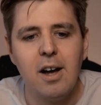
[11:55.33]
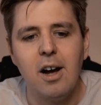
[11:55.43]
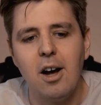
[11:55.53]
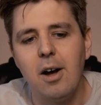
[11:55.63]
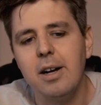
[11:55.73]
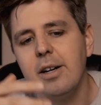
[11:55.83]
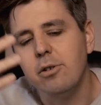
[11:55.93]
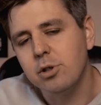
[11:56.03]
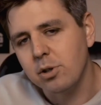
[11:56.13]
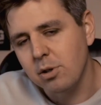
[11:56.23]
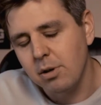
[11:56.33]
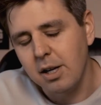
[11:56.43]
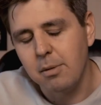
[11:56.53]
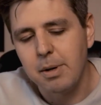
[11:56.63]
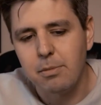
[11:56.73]
Uh, and then there's also a
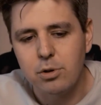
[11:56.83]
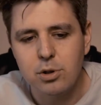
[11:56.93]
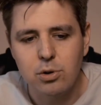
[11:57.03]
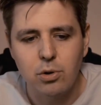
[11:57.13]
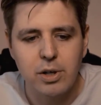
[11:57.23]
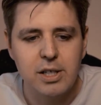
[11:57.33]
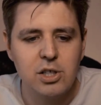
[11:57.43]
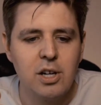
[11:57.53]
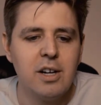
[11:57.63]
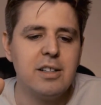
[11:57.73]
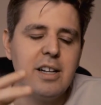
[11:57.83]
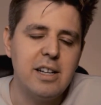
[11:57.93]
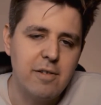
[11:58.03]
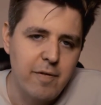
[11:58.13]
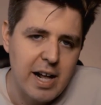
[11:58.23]
little bit more storage. Then
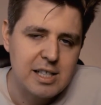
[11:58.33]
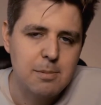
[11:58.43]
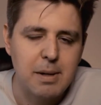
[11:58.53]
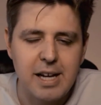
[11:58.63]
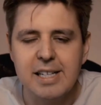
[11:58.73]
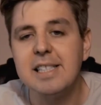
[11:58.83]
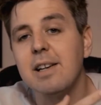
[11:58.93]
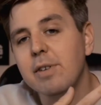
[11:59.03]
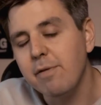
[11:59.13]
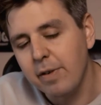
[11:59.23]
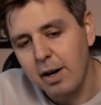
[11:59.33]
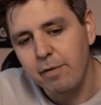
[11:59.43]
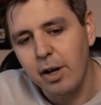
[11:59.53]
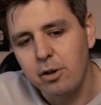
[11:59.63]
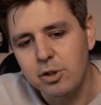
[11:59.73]
the advanced plan is seventy-five
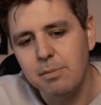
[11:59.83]
dollars